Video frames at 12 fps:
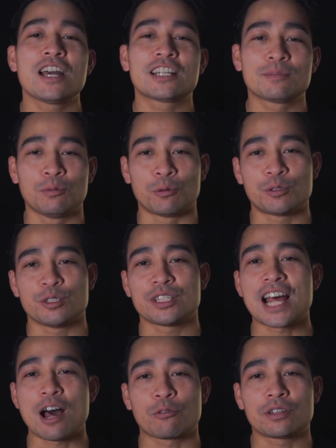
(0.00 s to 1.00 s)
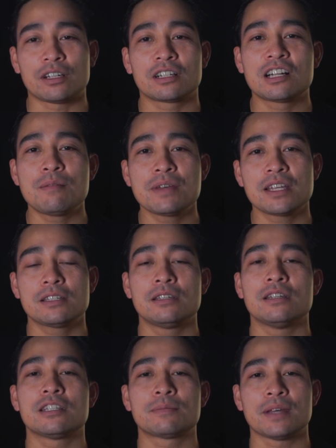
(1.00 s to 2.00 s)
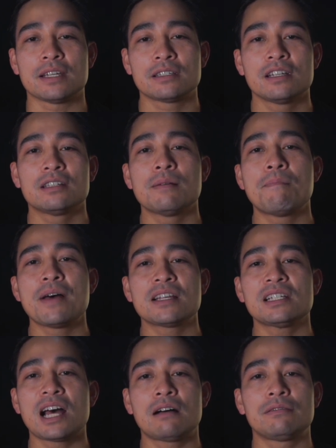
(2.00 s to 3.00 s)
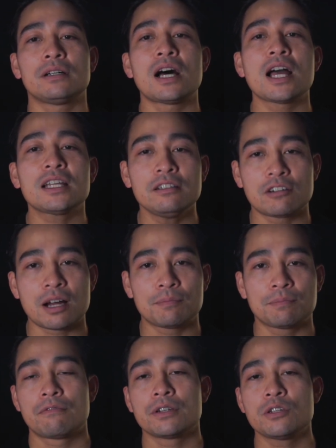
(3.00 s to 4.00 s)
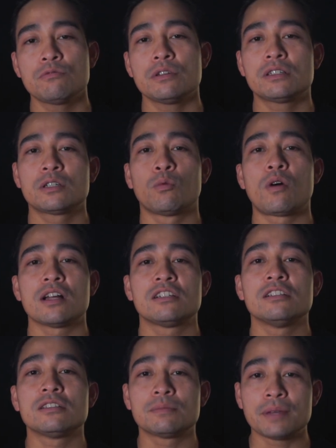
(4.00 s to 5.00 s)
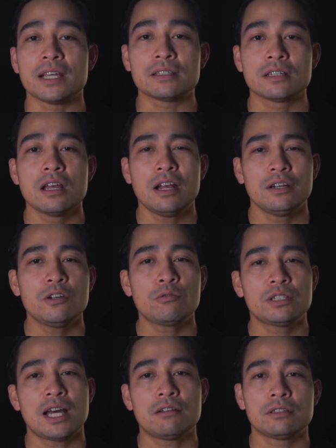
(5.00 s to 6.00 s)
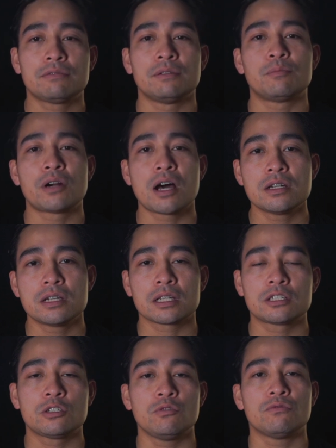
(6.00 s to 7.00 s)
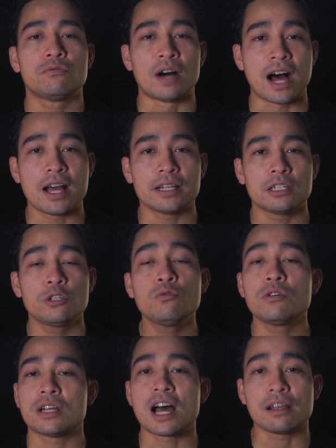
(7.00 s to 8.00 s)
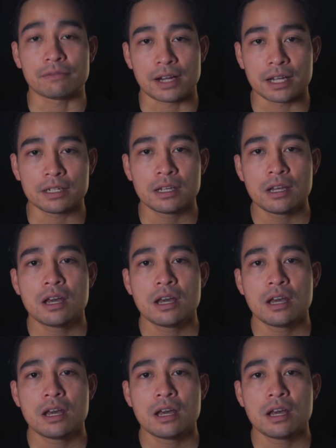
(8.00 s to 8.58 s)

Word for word: explorers out there coming into this space, the best alpha I can drop for you is to watch this space. Note down different projects you find, you and I find,